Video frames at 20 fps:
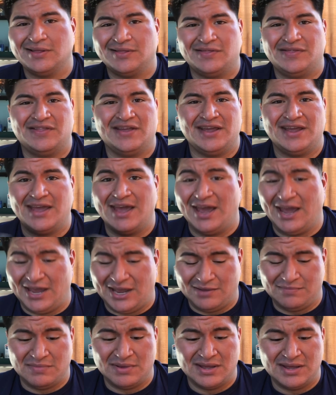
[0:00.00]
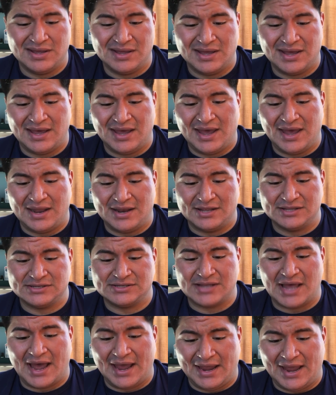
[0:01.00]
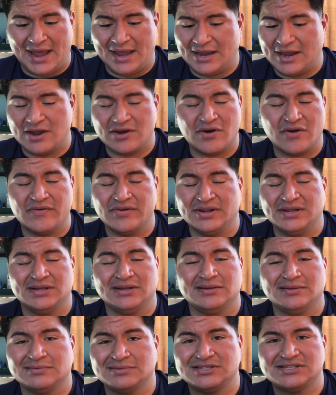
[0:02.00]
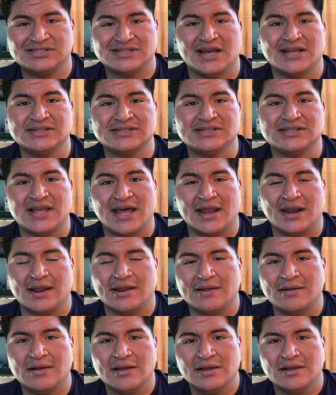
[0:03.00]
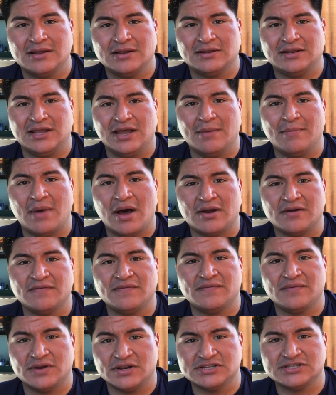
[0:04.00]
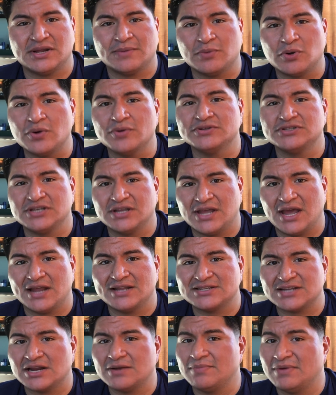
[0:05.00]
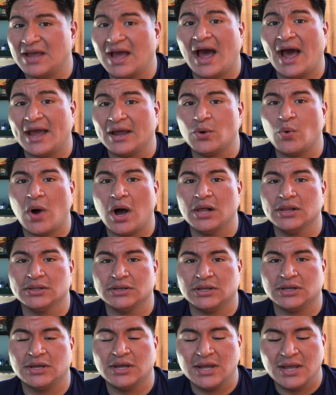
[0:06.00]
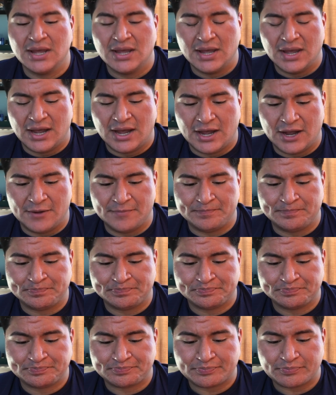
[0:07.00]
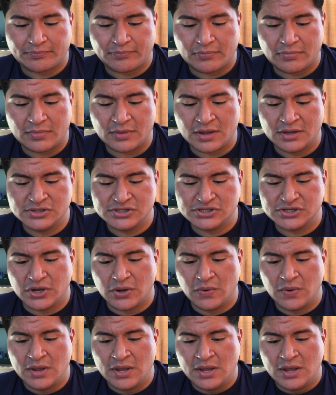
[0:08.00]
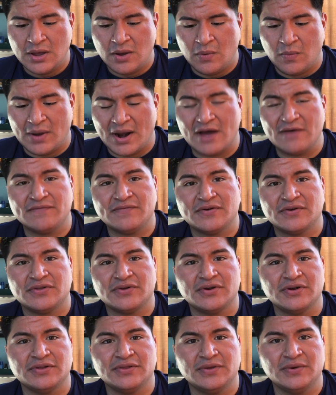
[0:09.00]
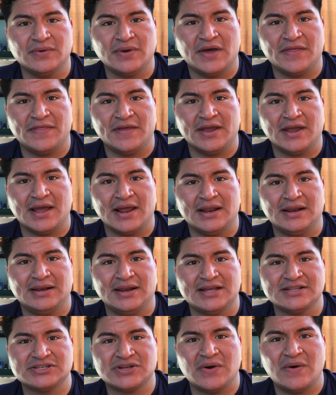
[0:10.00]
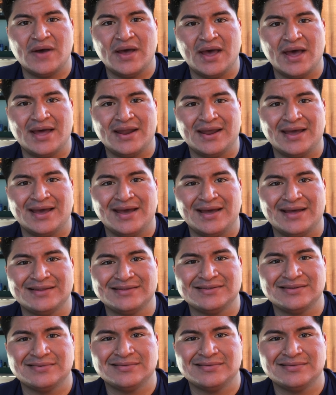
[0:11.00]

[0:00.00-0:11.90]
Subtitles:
the game, and I can already sense that the amount of footage I'm going to get is going to be high quality. Um, so without further ado, I think let's go ahead and